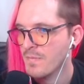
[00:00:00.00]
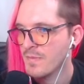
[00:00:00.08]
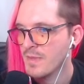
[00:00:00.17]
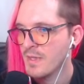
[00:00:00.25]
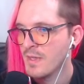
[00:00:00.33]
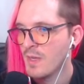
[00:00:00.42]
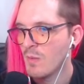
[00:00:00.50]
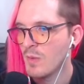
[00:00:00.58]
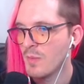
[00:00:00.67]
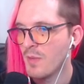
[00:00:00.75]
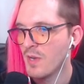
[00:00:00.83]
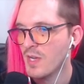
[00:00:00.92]
I'm going
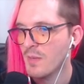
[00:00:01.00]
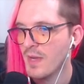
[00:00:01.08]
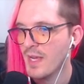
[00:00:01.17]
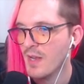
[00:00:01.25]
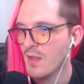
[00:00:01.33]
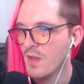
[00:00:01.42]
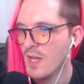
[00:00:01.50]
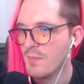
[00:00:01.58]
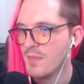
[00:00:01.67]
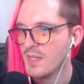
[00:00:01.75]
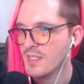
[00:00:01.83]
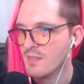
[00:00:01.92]
to be bonking my head a
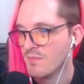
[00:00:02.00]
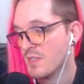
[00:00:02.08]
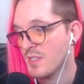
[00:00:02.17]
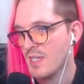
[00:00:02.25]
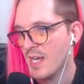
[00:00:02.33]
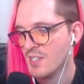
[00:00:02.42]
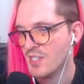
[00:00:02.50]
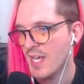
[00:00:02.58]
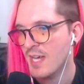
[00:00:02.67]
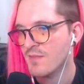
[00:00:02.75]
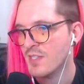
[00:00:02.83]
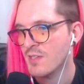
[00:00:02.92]
lot because you kind of just
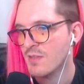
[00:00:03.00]
have to